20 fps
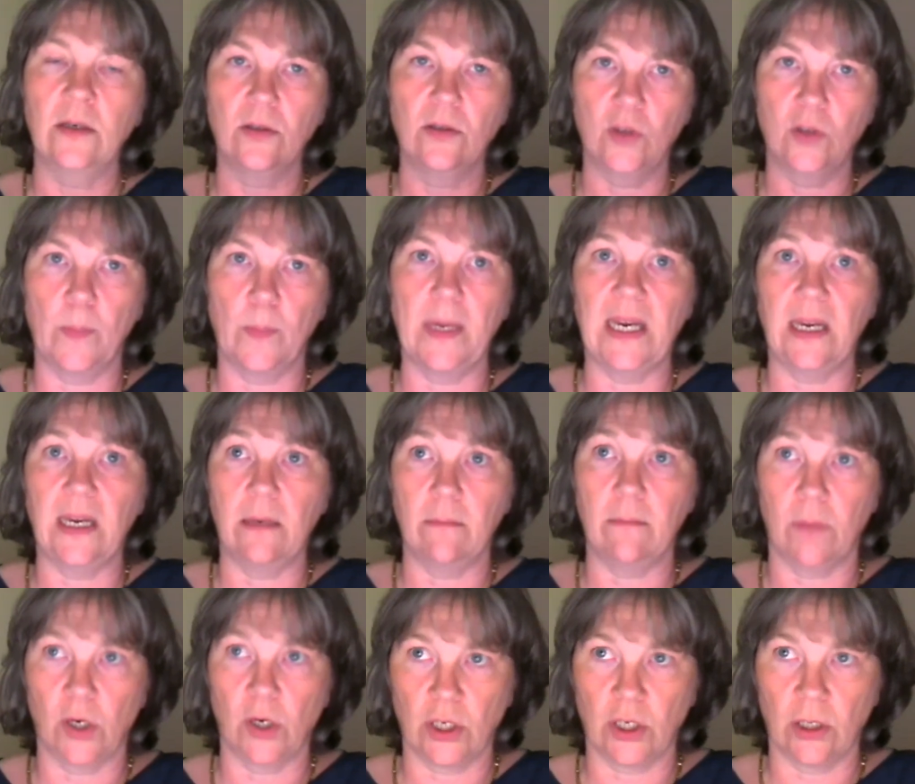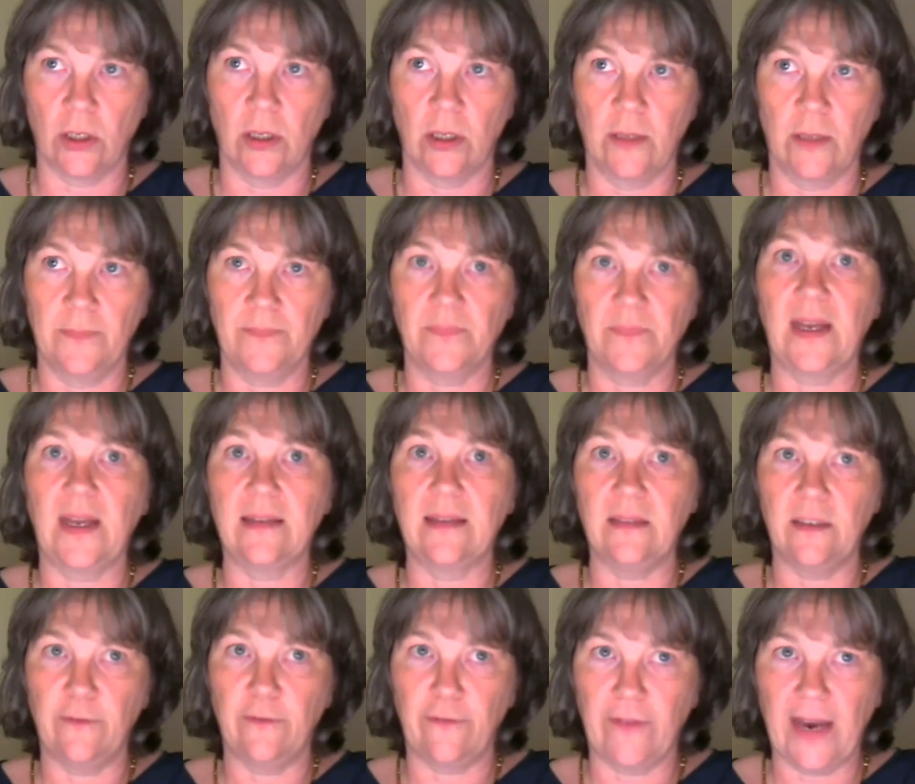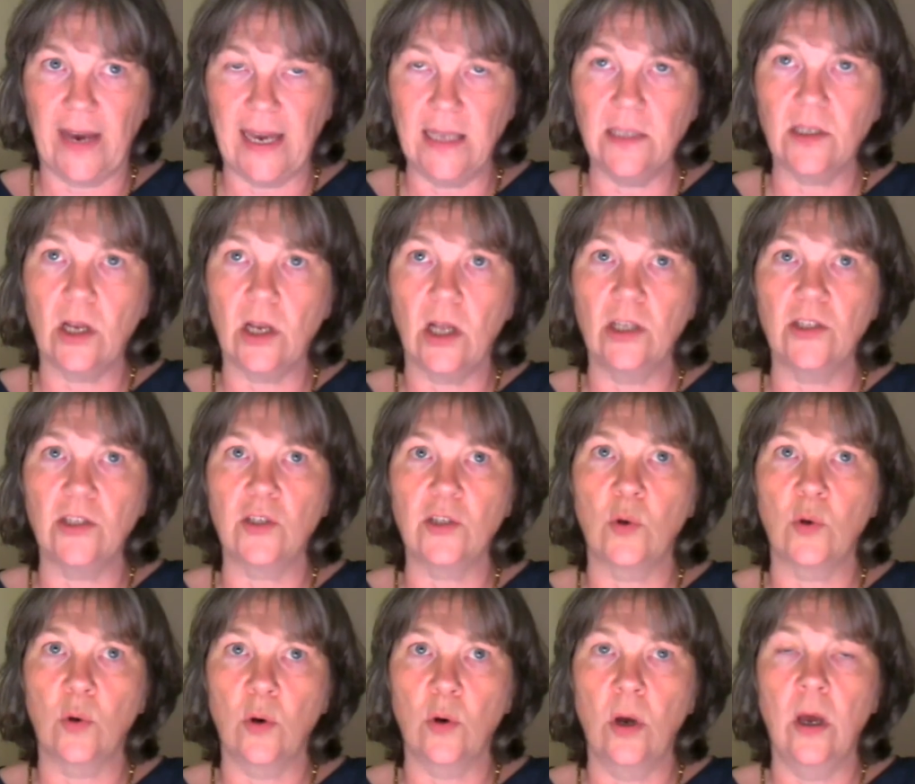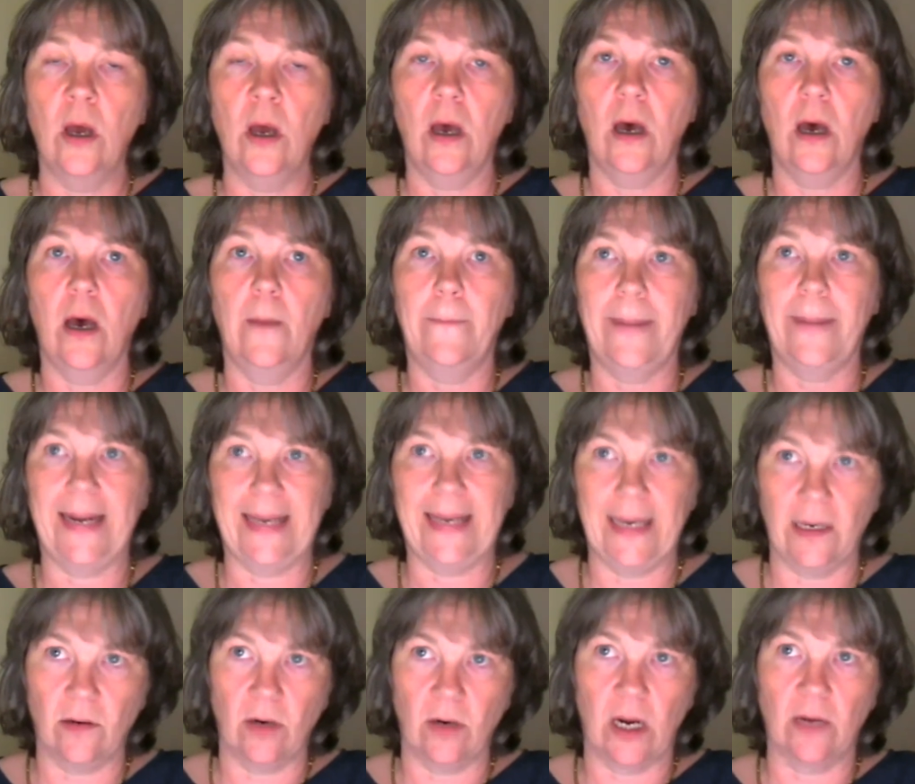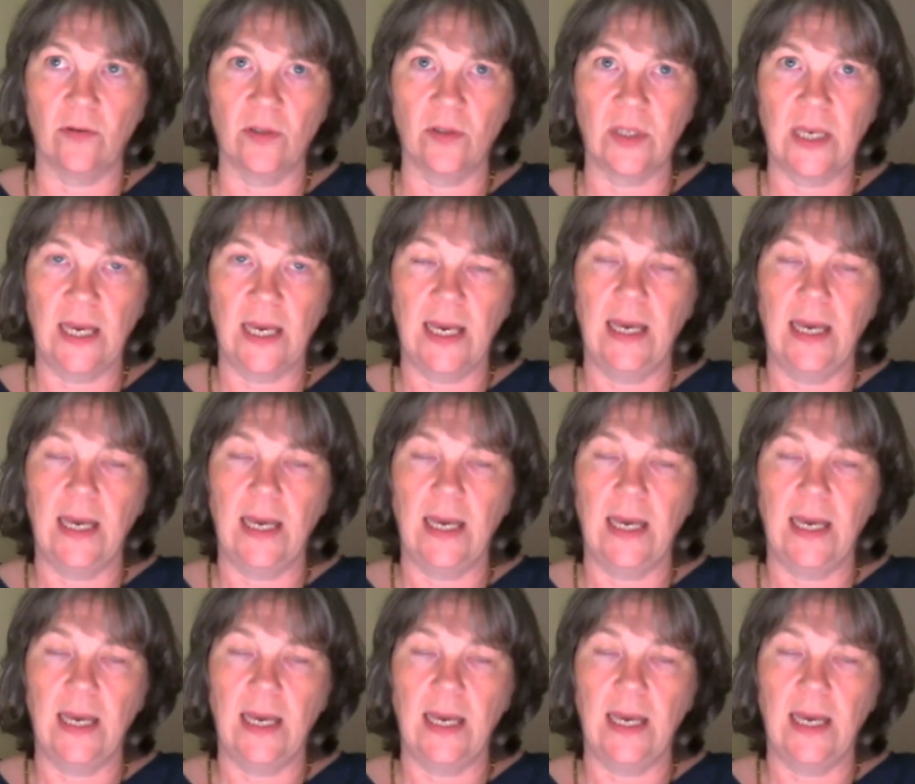domain model that defines also a playground.